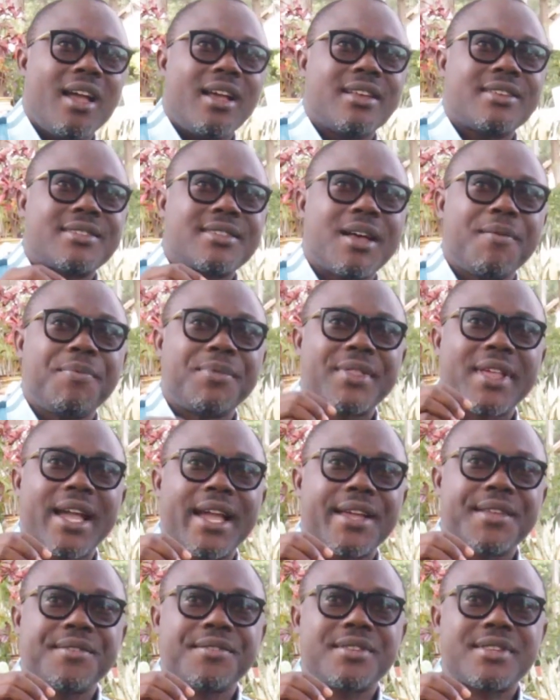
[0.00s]

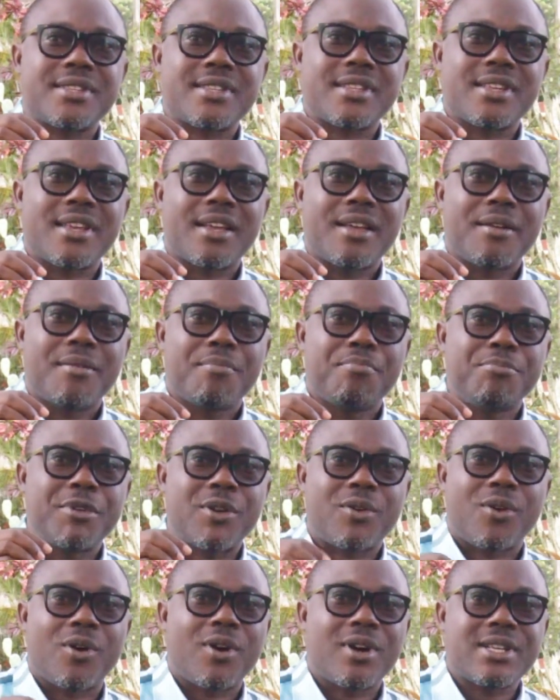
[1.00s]
sometimes
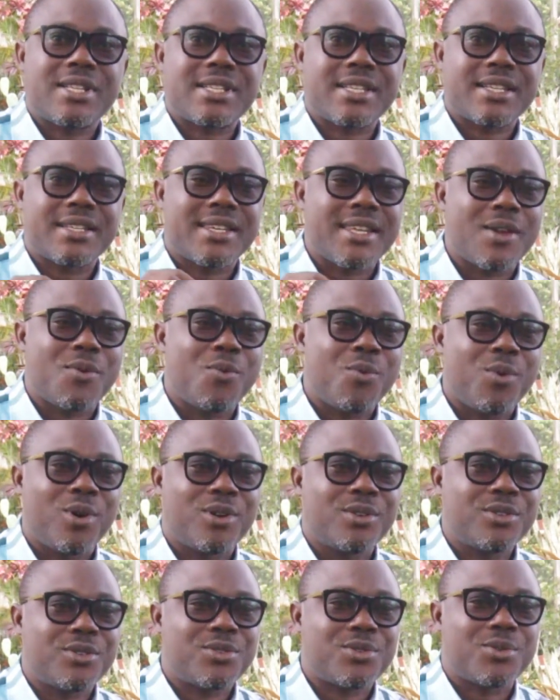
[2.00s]
because they
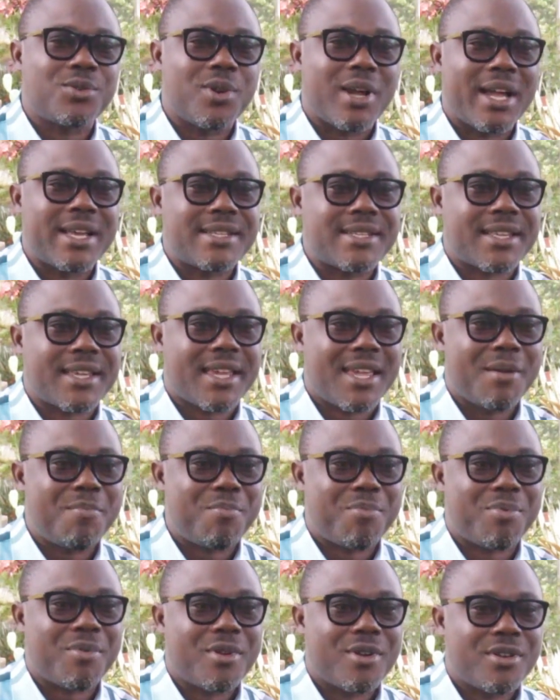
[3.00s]
want to escape
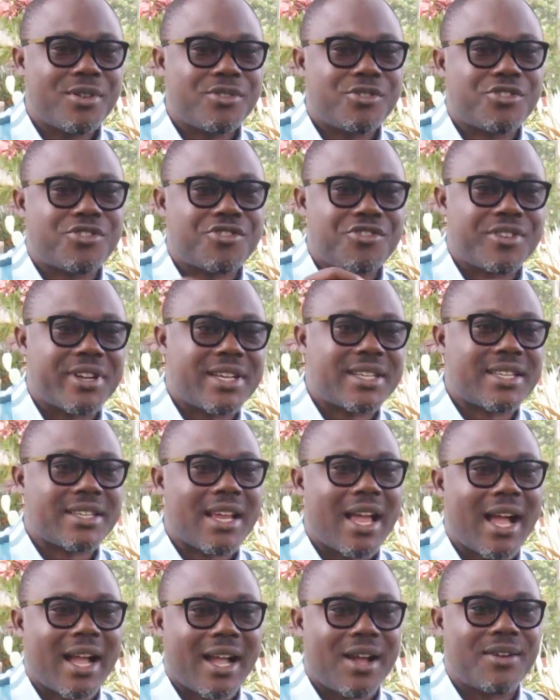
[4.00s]
strict
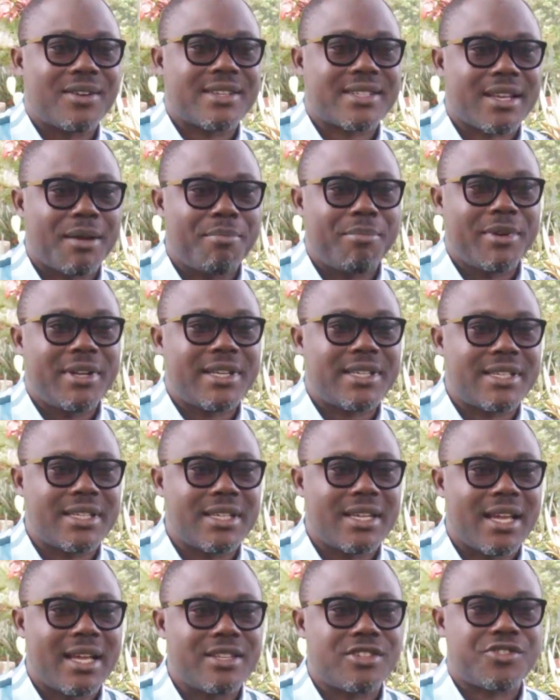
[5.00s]

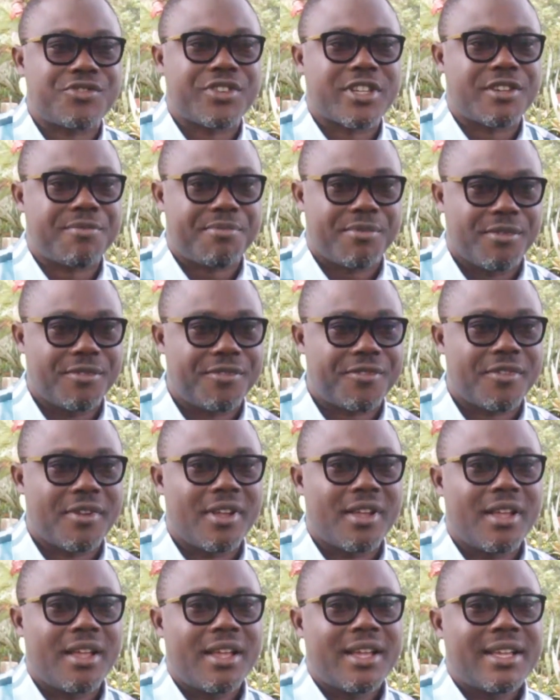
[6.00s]
accountability and strict proof,
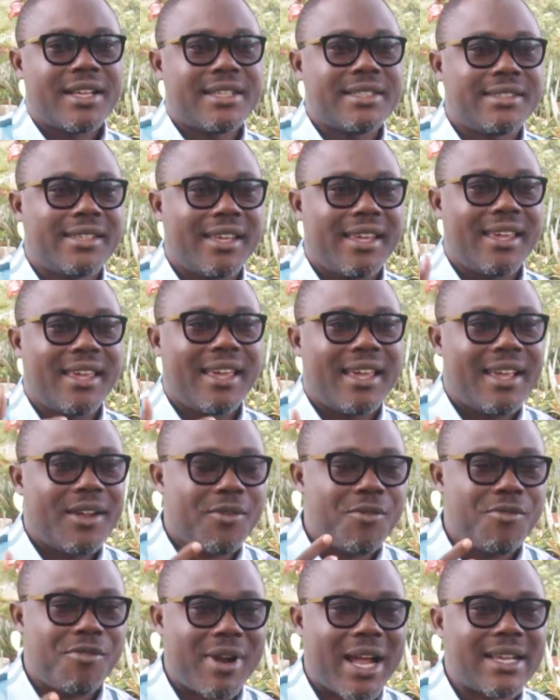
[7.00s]
they
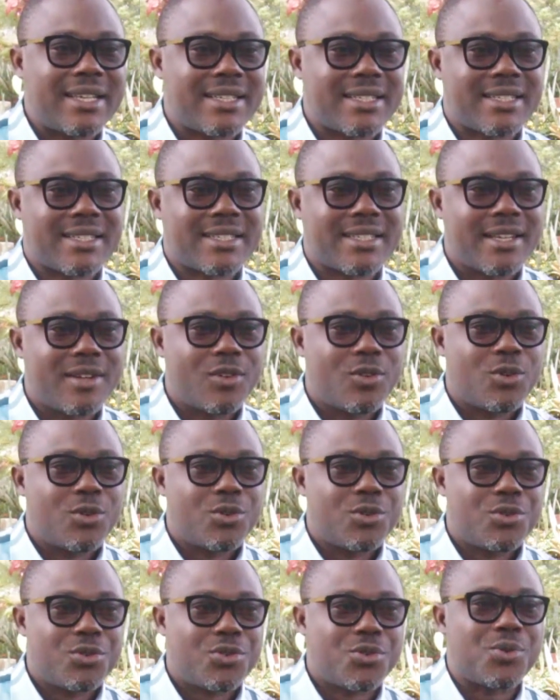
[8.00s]
rush
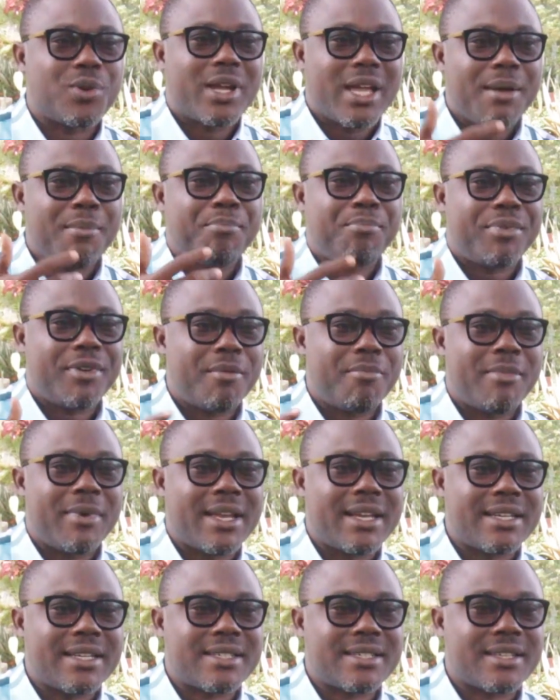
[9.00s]
to
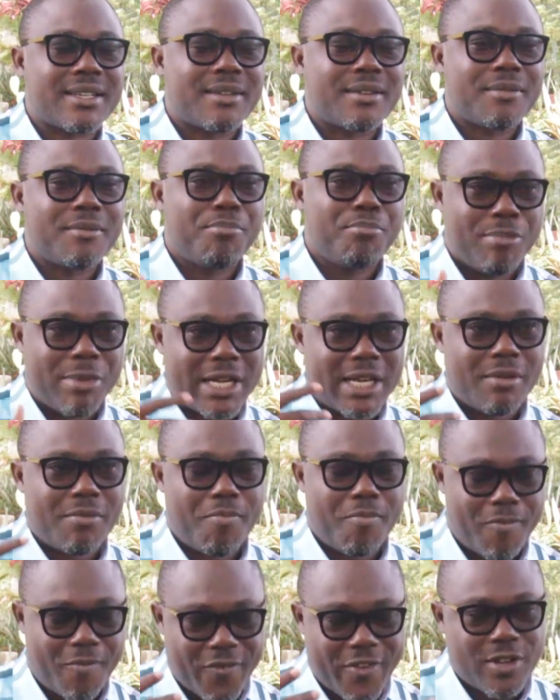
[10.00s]
implement
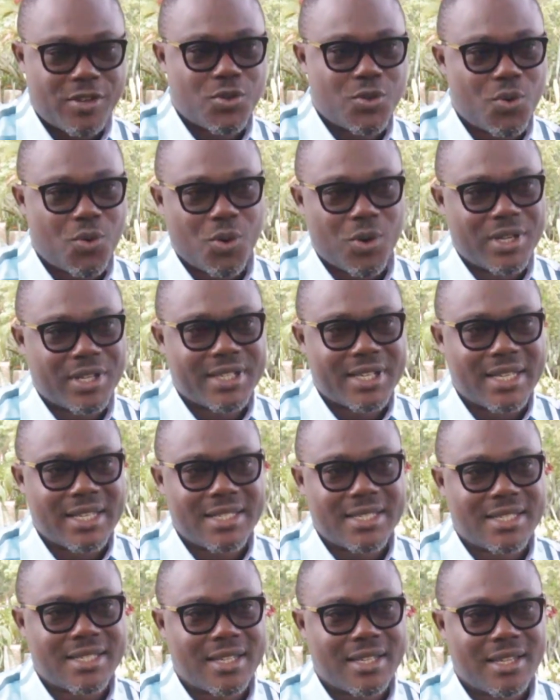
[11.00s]
manifesto
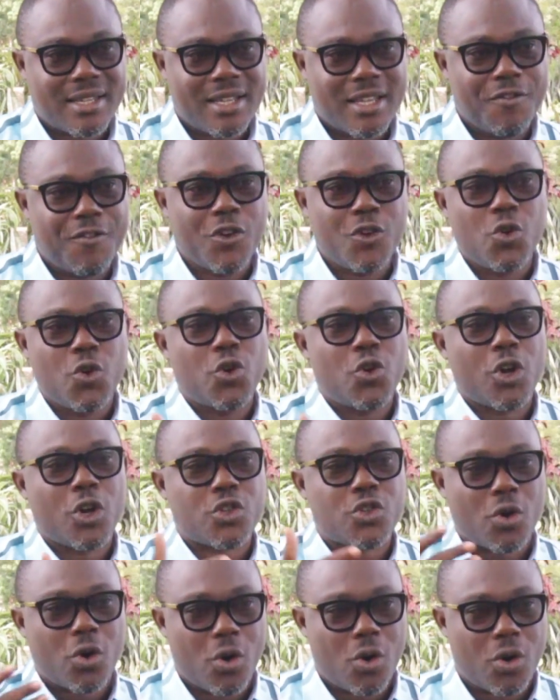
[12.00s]
contents, even though
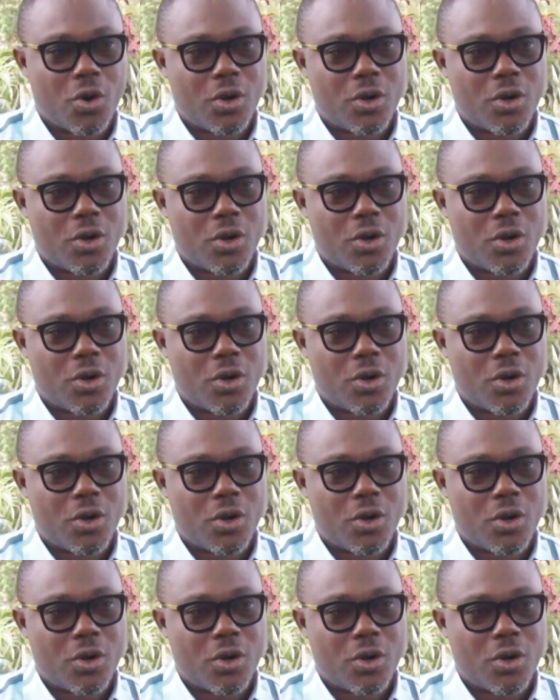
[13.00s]
not all.